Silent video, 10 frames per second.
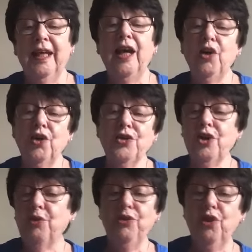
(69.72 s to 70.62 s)
I
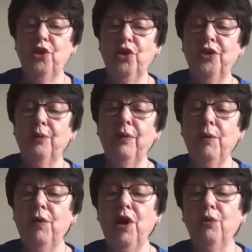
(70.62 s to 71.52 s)
also thought that we
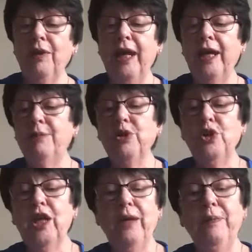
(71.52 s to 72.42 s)
were only able to
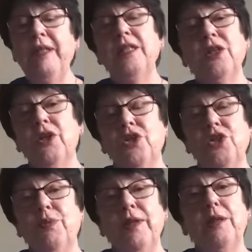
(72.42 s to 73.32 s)
keep in touch
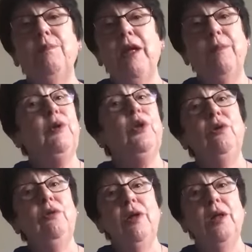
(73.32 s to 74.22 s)
with the people
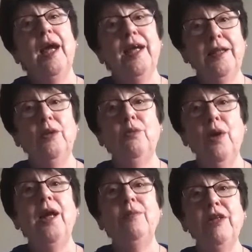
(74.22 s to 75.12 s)
who had the
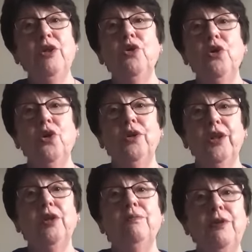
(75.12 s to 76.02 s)
wherewithal
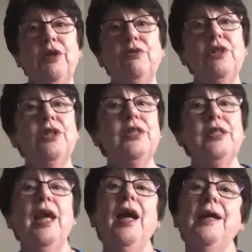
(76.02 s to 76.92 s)
the computers,
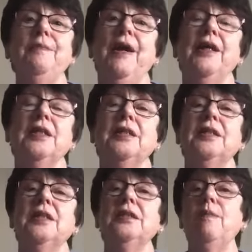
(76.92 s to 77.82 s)
the iPads,
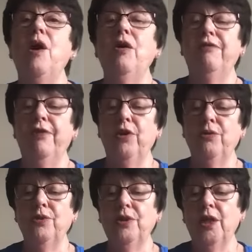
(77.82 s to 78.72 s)
the
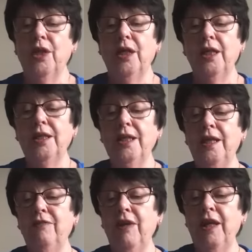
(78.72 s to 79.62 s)
smartphones, and
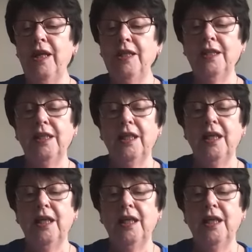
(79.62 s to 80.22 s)
TVs.